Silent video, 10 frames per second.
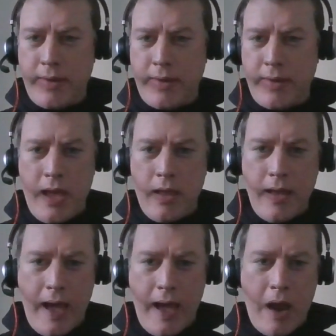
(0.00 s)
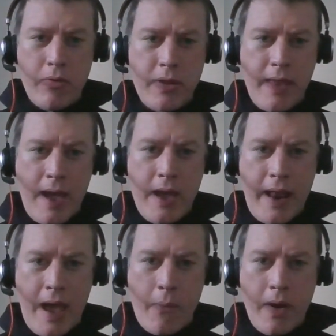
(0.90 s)
day, hour of the day,
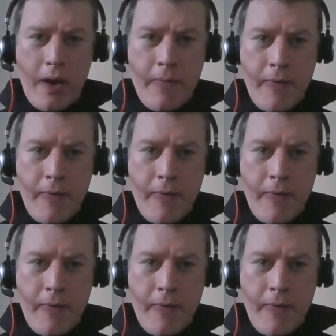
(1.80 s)
and hour.